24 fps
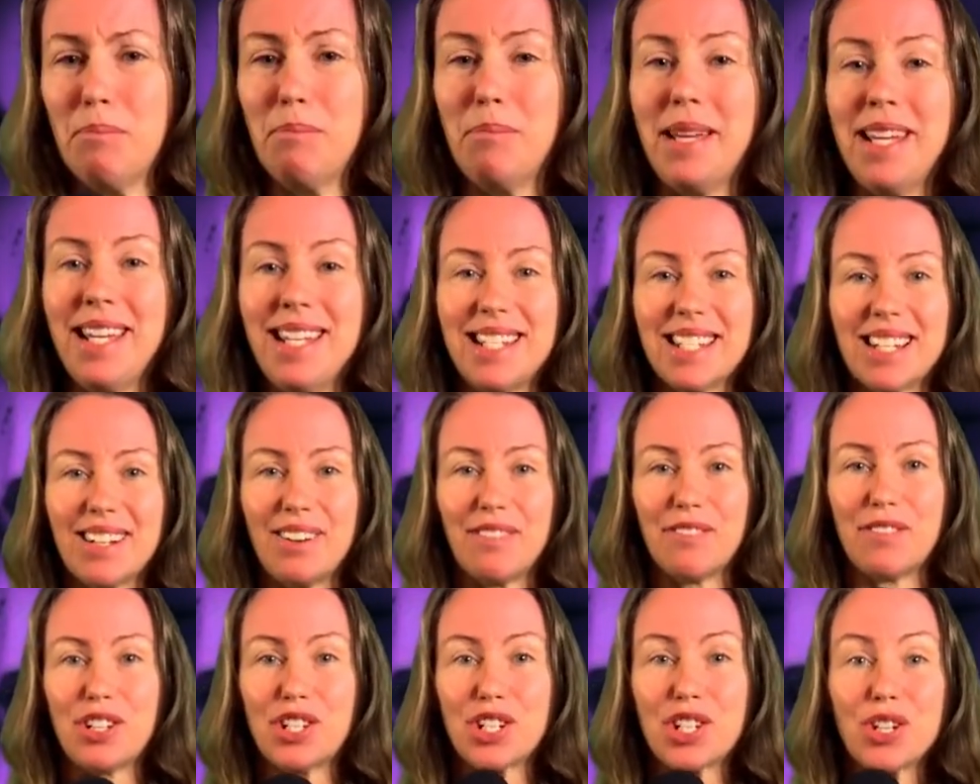Meat
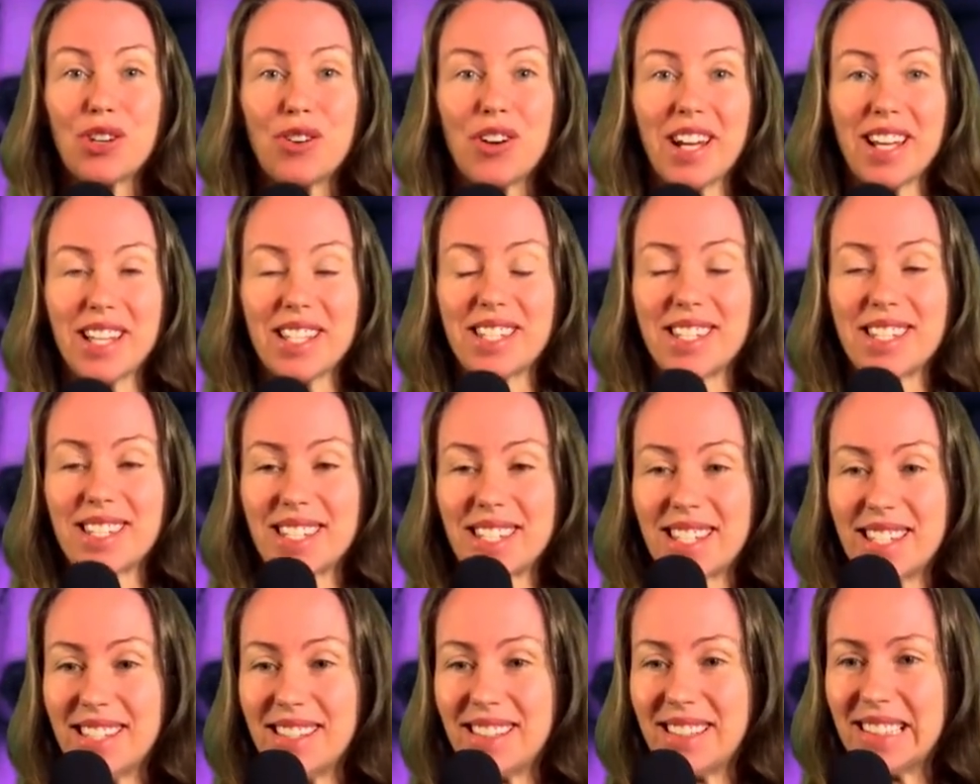of
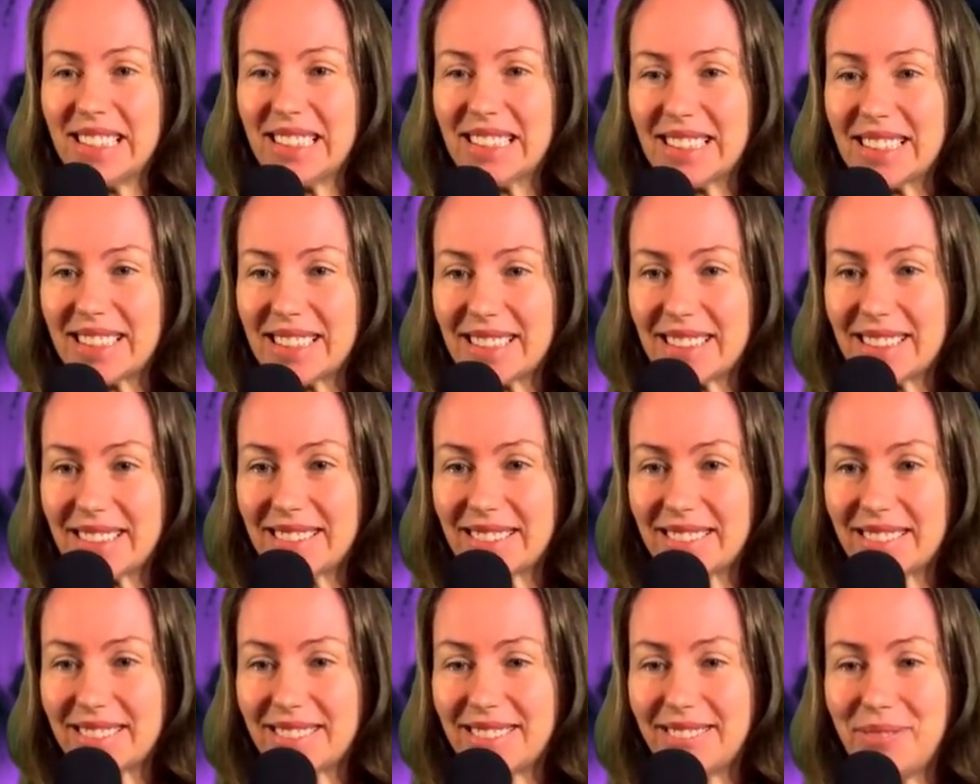choice. Ugh.
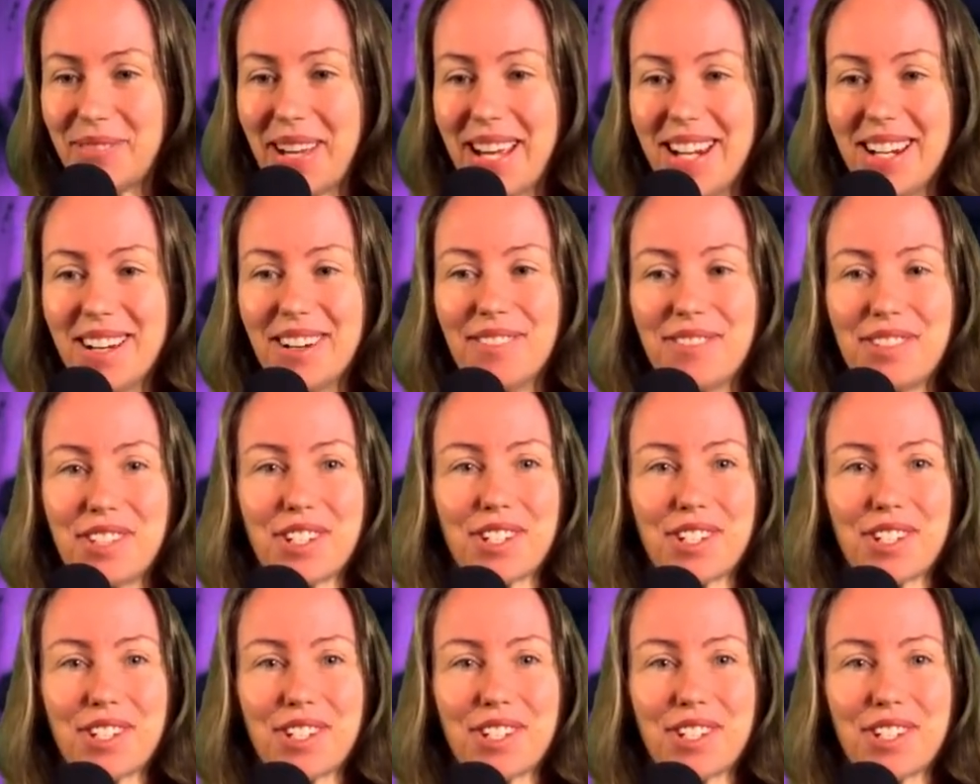Meat of